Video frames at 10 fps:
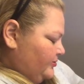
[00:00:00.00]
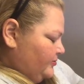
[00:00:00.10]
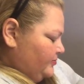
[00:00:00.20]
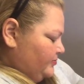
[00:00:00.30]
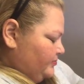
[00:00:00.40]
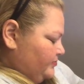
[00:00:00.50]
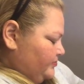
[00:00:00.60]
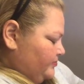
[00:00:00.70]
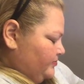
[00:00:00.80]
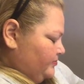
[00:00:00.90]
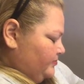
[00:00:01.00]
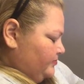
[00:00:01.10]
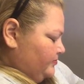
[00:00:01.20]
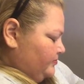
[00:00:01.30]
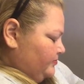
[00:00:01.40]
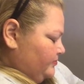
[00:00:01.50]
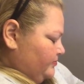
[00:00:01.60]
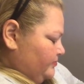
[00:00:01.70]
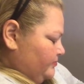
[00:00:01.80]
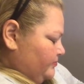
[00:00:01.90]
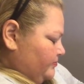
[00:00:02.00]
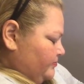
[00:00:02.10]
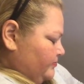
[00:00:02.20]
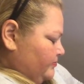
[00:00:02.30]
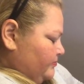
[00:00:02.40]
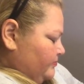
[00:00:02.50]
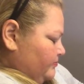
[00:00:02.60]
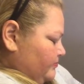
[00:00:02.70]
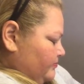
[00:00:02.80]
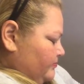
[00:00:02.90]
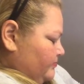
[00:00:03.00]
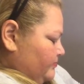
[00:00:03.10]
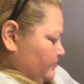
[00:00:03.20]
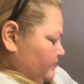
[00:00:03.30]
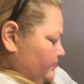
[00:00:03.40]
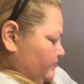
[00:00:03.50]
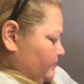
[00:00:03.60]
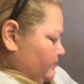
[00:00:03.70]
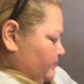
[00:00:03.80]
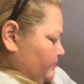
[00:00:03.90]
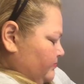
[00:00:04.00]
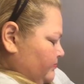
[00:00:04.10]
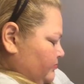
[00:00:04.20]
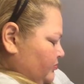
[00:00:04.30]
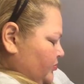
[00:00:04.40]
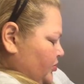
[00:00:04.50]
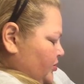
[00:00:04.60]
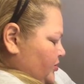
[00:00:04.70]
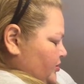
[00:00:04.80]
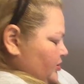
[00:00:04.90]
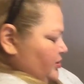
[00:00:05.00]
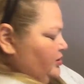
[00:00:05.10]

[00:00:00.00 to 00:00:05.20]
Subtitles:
(no one is talking)